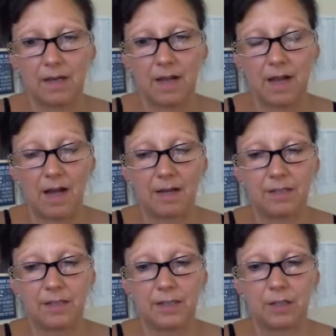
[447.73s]

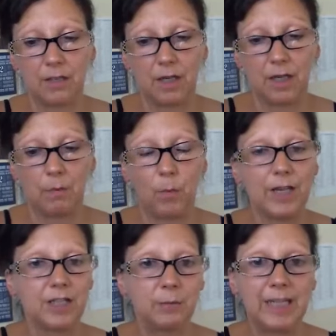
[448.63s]
and
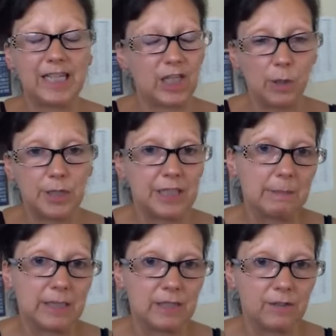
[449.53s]
when you can use
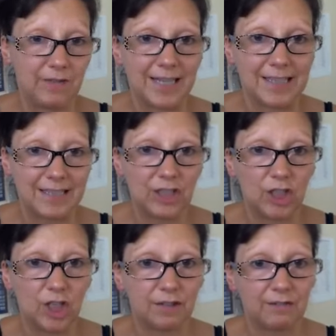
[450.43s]
intermittent fasting
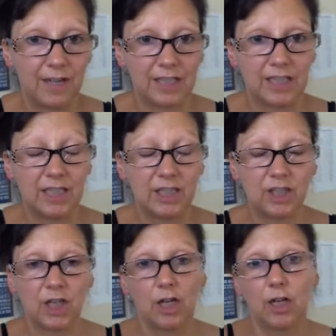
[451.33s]
to your
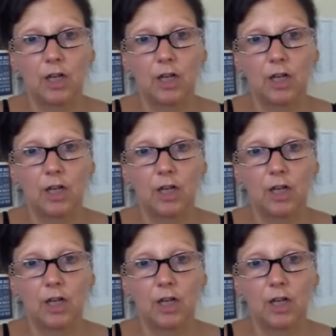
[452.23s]
advantage,